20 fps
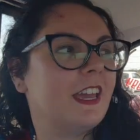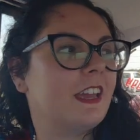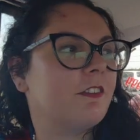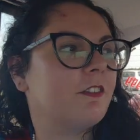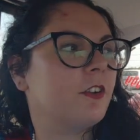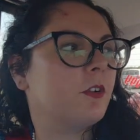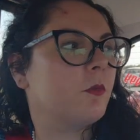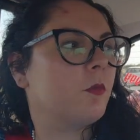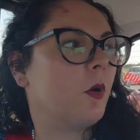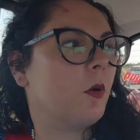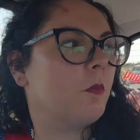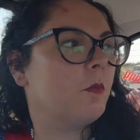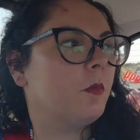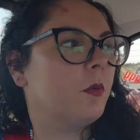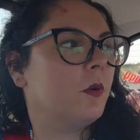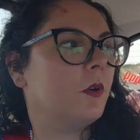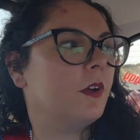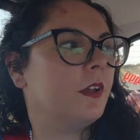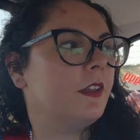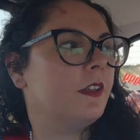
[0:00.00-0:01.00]
gear at one
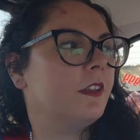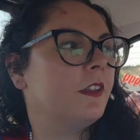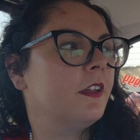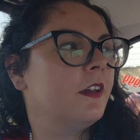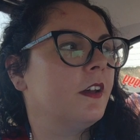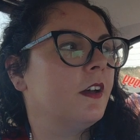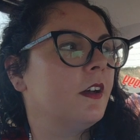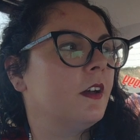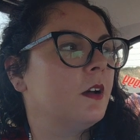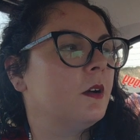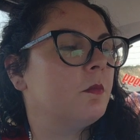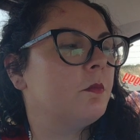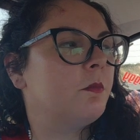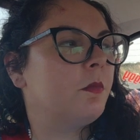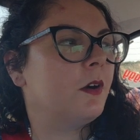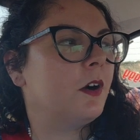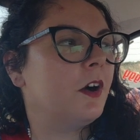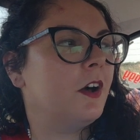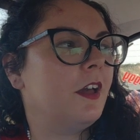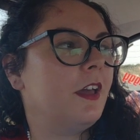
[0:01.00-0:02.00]
point,
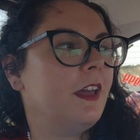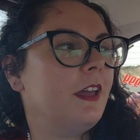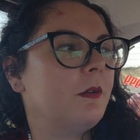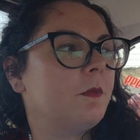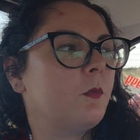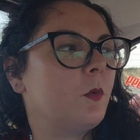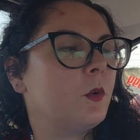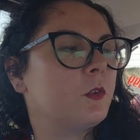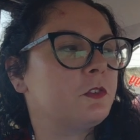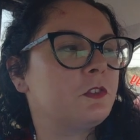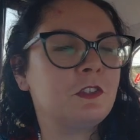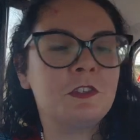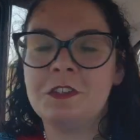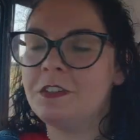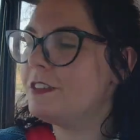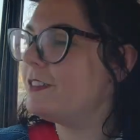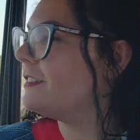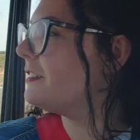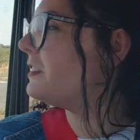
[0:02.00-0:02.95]
but it wasn't